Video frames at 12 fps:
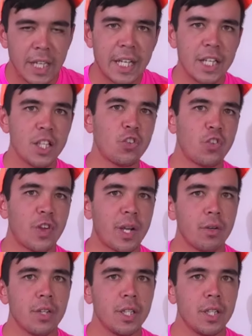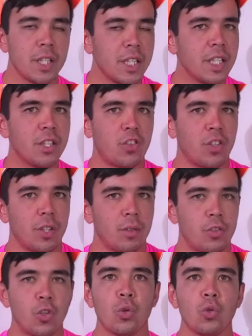It is very easy
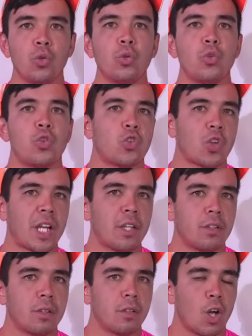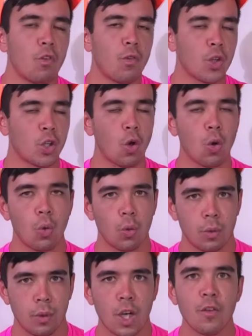to lose sight of the
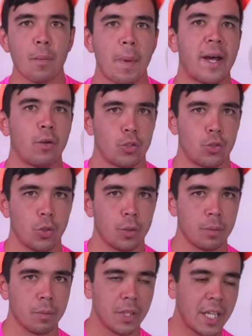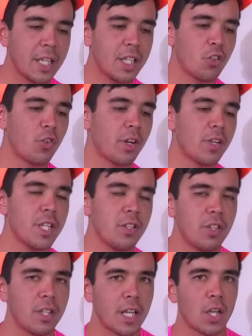goal of a paddle stroke. It is very
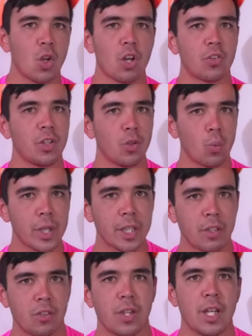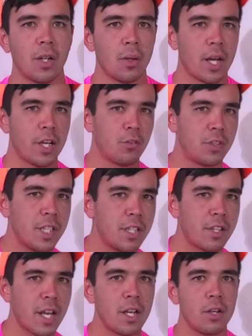easy to get lost in the weeds in a lot of
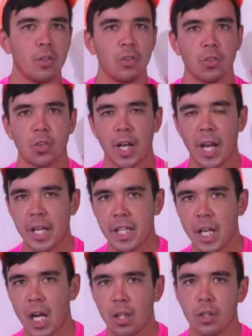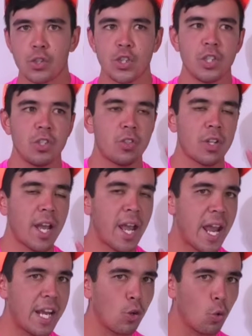details, ideologies,
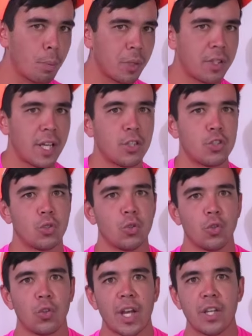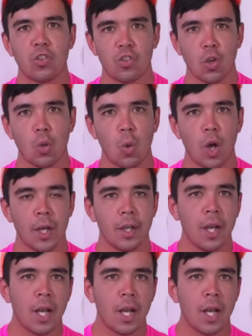angle potentials, and so on.